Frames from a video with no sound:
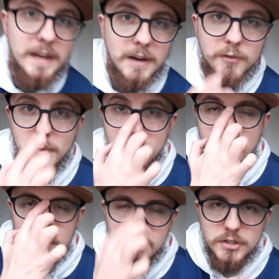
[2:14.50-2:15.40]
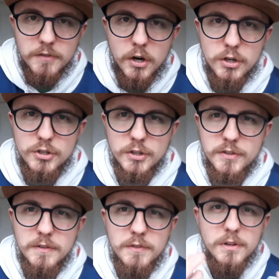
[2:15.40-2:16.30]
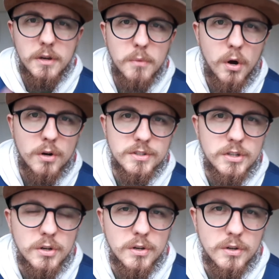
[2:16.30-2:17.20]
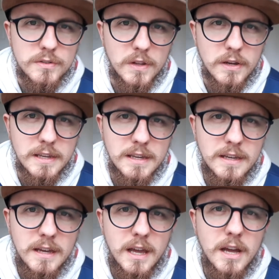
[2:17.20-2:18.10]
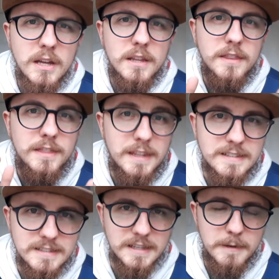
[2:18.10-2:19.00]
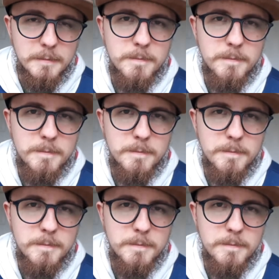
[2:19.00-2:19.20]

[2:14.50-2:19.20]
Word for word: Now for my variation on a hot shot, so if you don't know what a hot shot looks like, this is it.